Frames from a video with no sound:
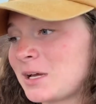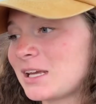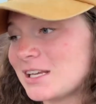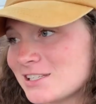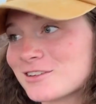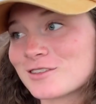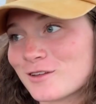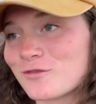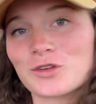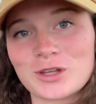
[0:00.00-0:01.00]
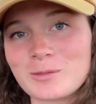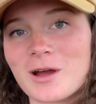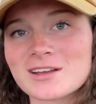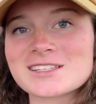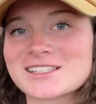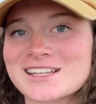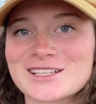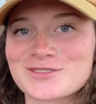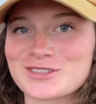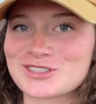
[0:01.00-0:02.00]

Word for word: but easier than folding boxes, that's for